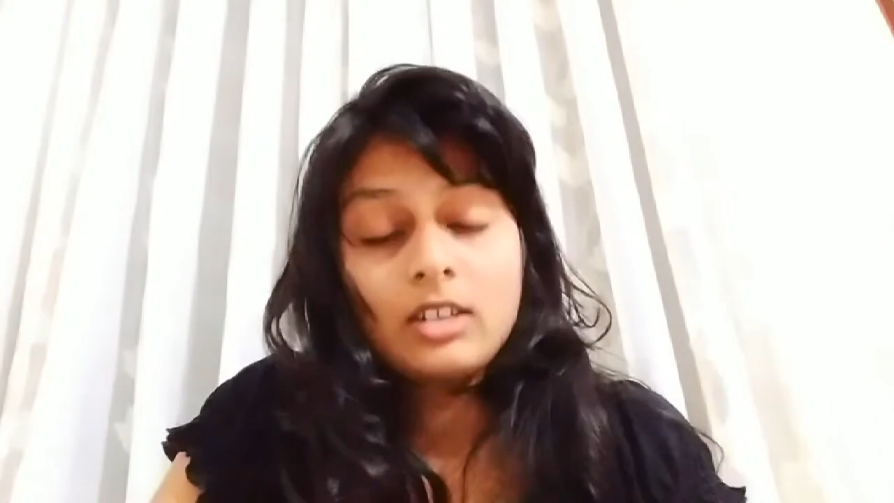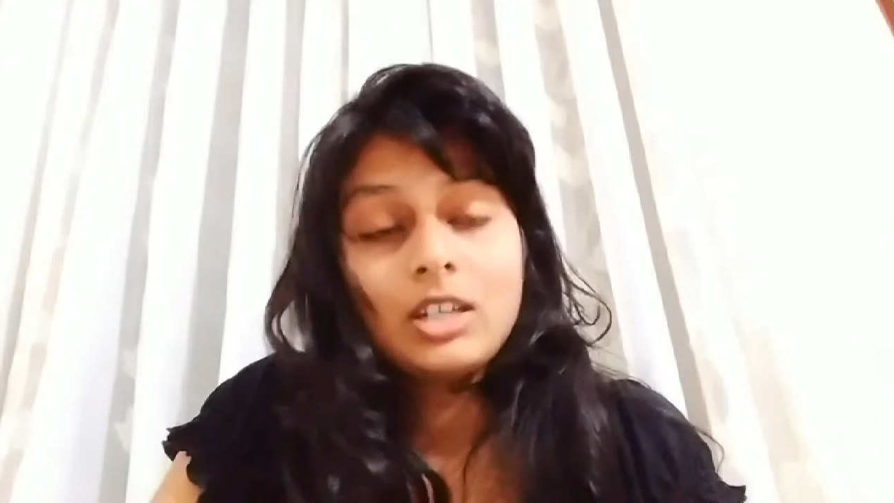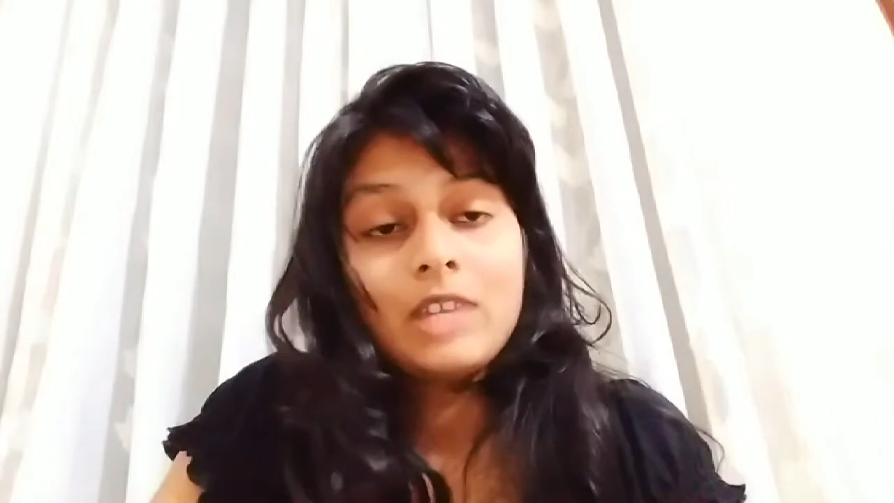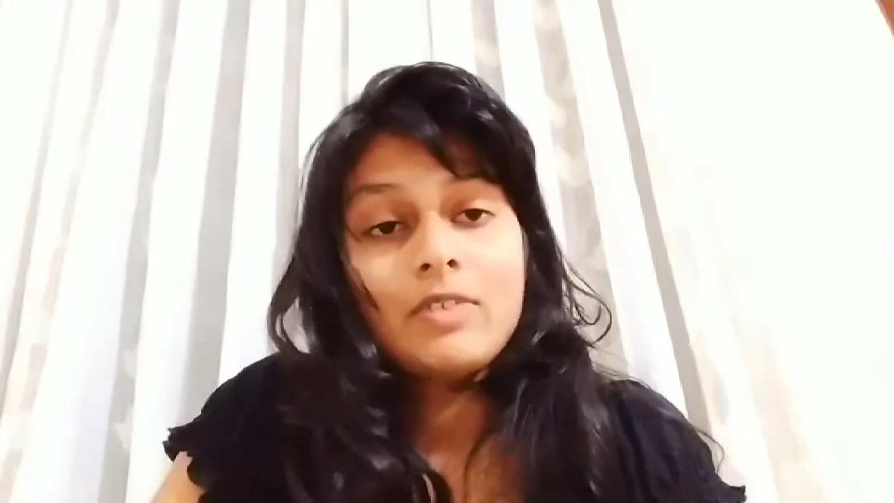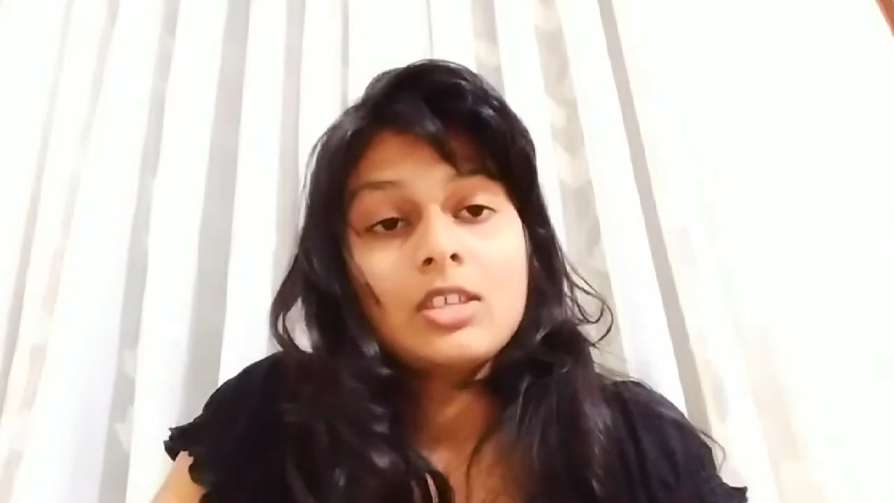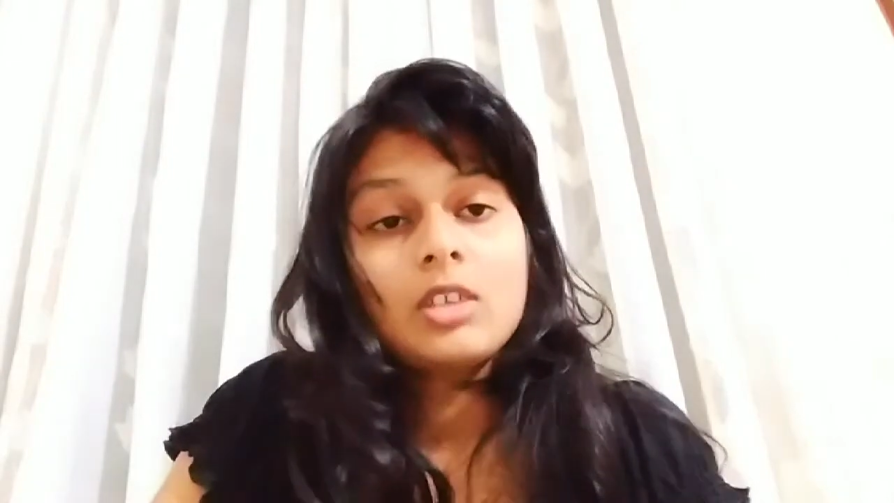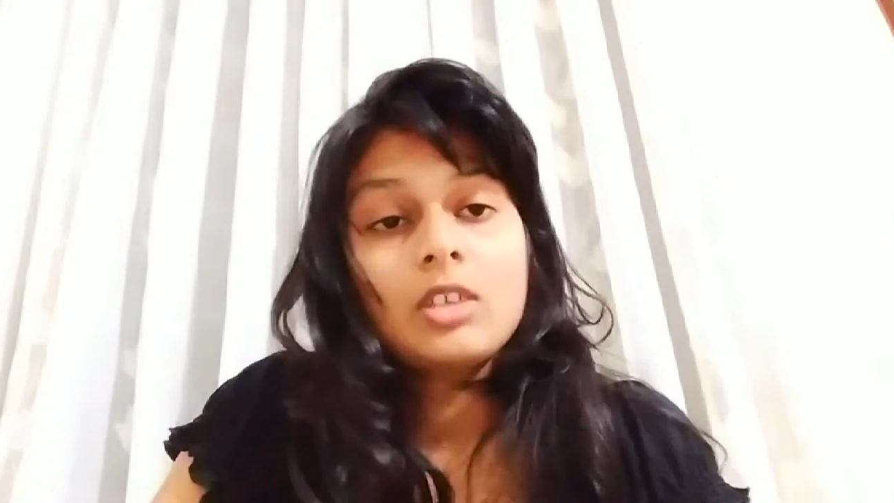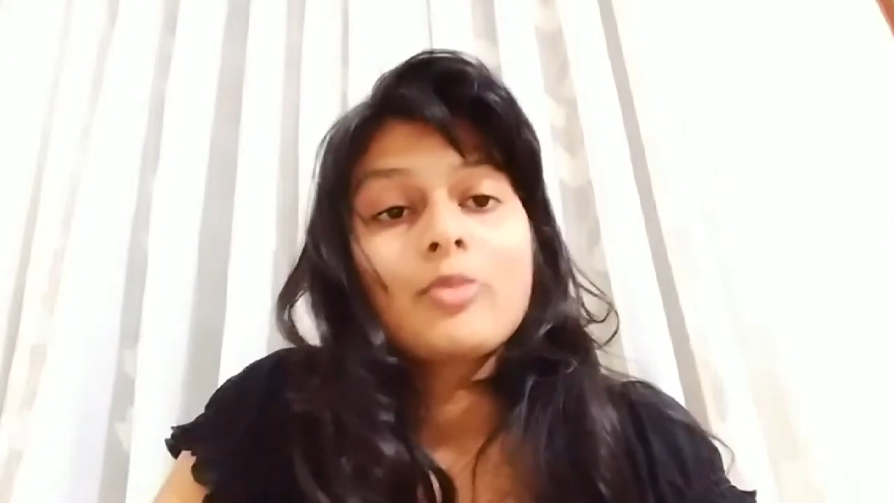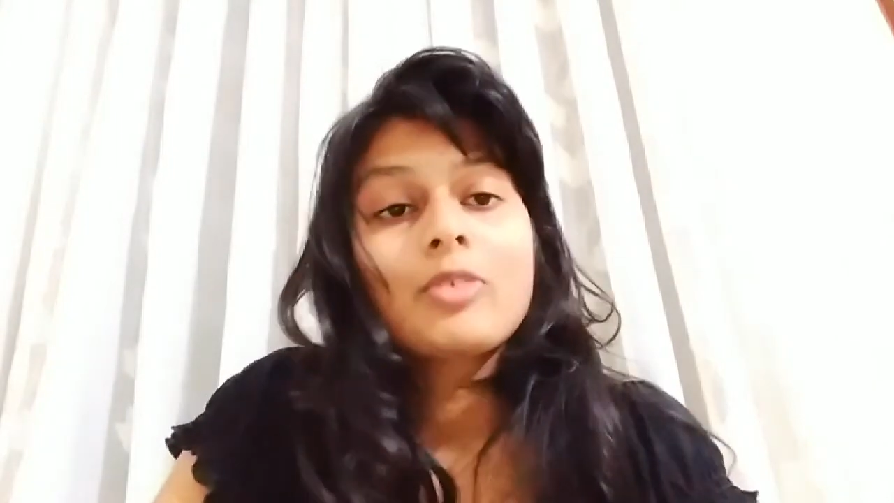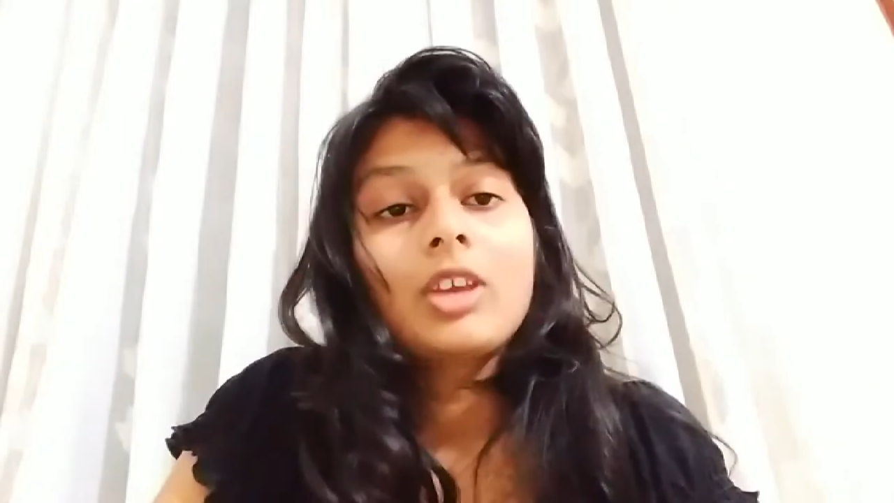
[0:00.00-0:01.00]
and
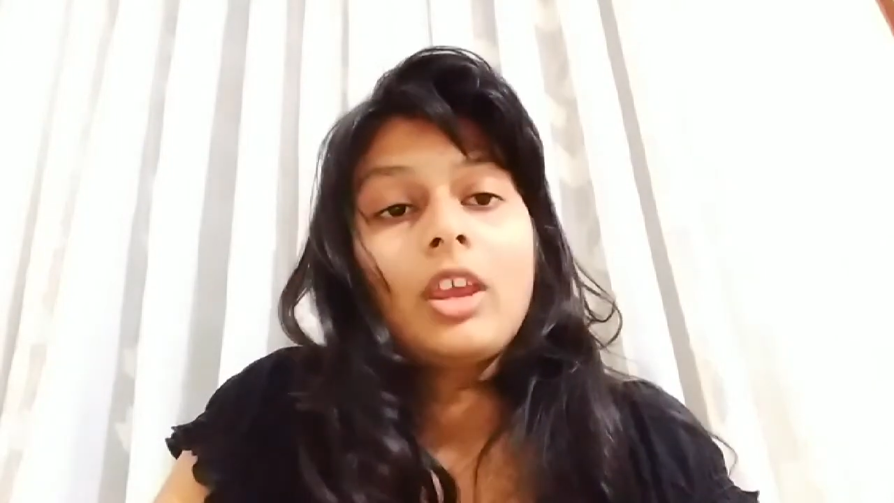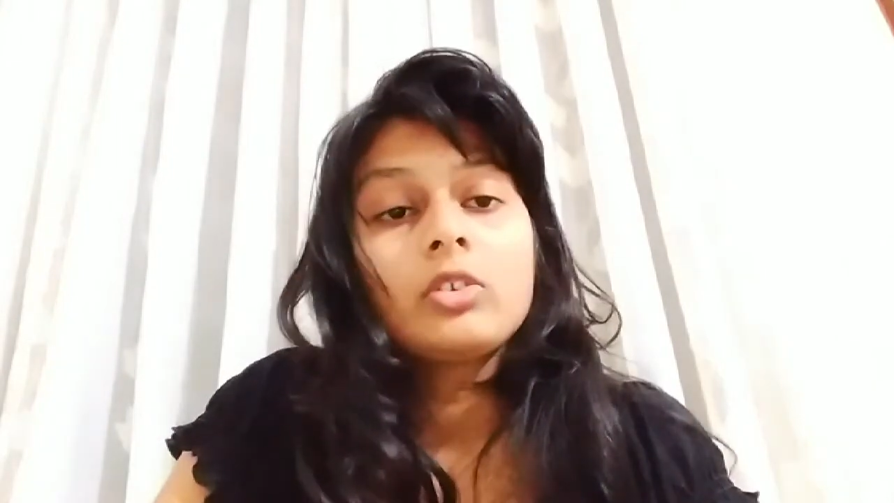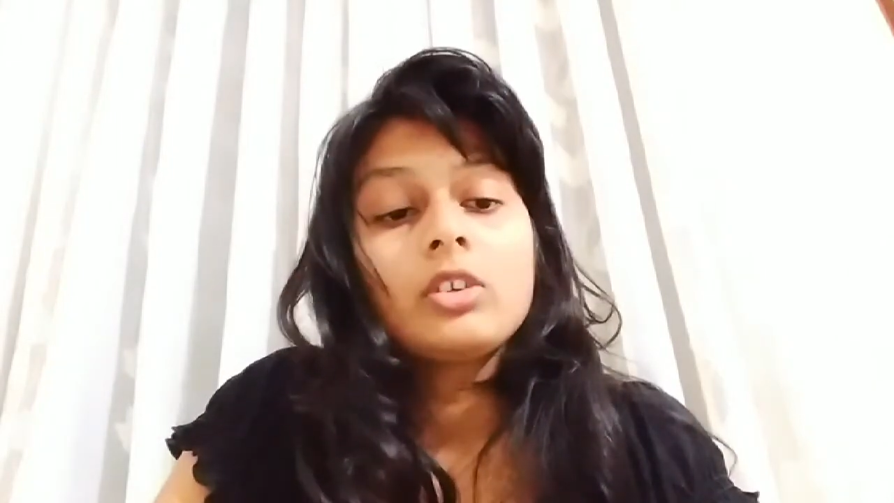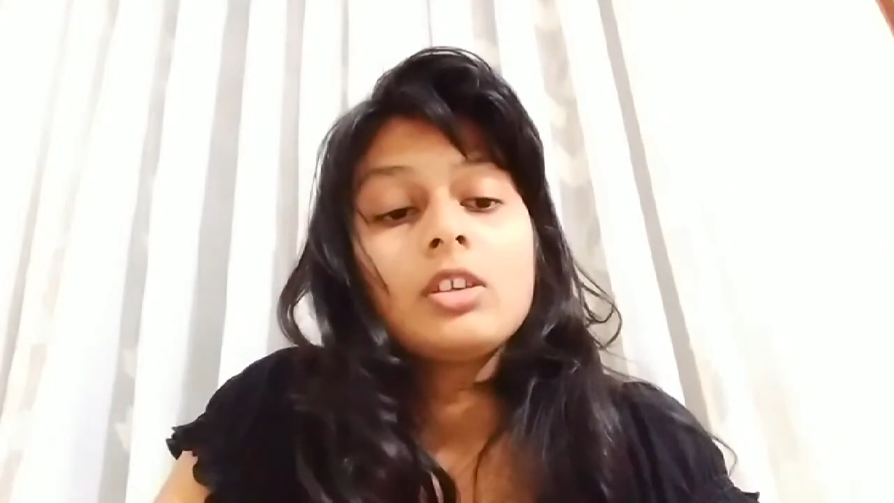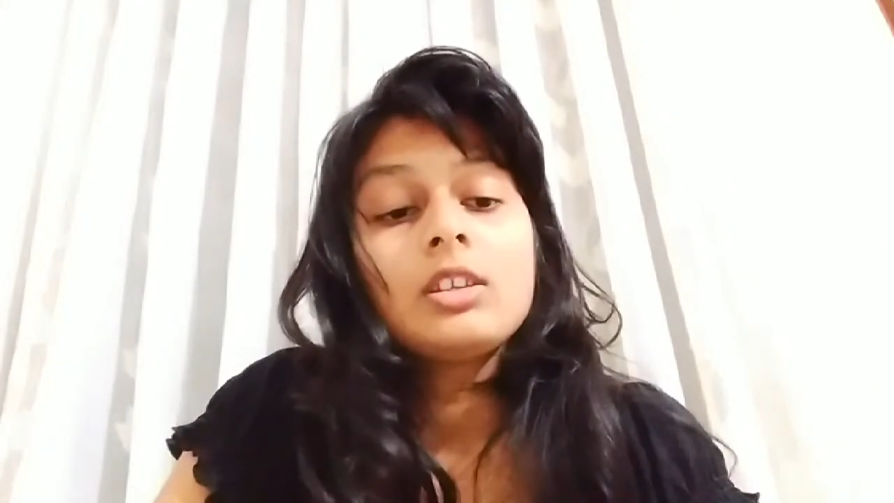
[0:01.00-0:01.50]
provocation is an